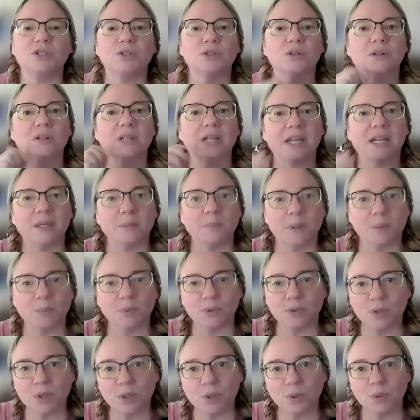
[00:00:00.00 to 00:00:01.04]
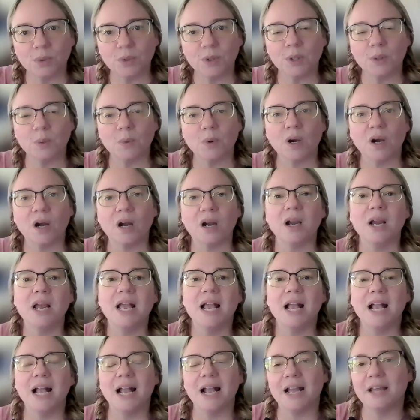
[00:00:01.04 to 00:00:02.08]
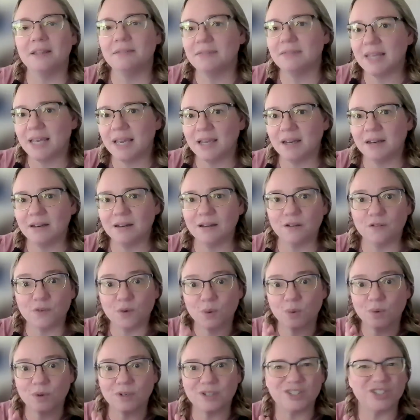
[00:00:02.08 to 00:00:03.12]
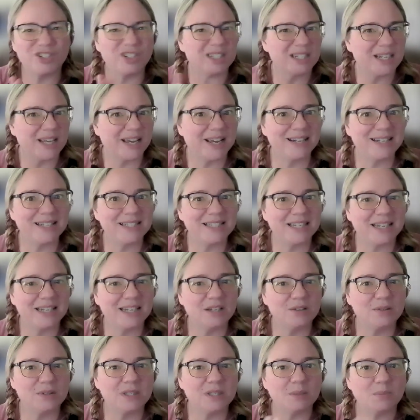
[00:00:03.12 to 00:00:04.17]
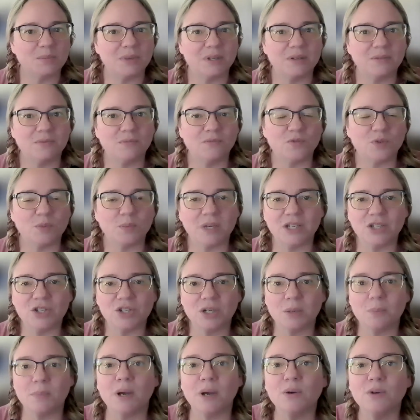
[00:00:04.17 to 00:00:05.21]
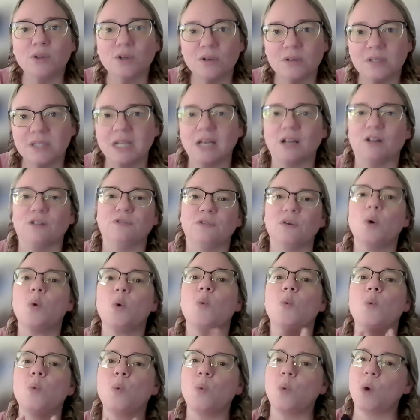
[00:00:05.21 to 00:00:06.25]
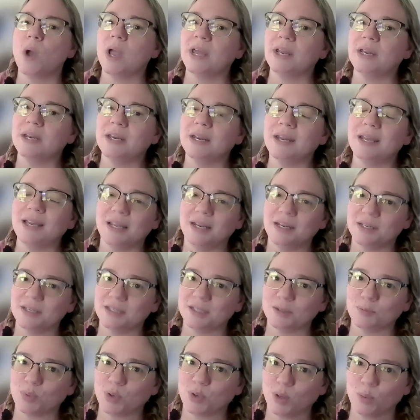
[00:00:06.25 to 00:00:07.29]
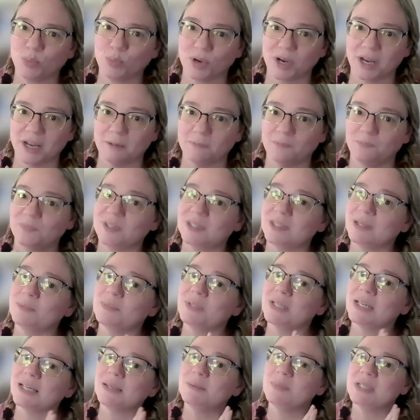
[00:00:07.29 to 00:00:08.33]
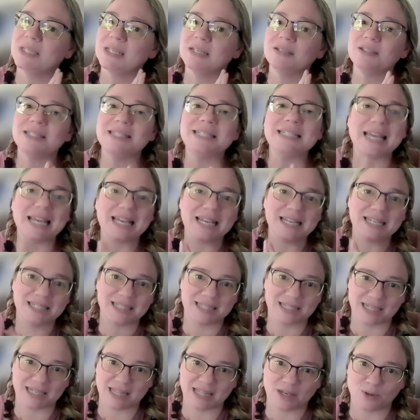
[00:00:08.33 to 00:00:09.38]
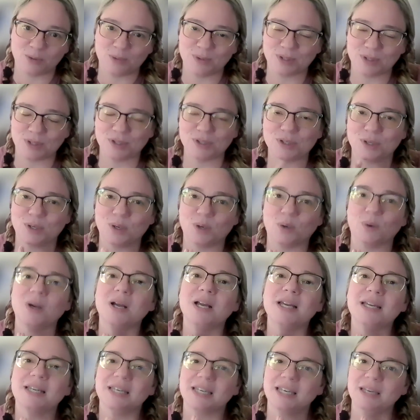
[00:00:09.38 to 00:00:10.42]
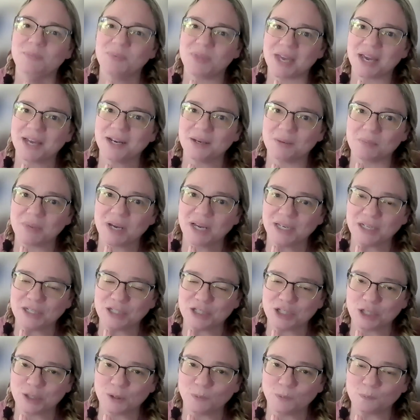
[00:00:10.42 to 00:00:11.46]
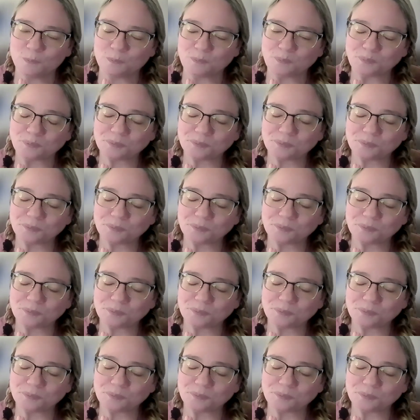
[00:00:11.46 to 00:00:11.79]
that you're letting people know who you are. And then, of course, just kind of send out some information about yourself when it is appropriate. Sometimes there's days to those, so keep that in mind too.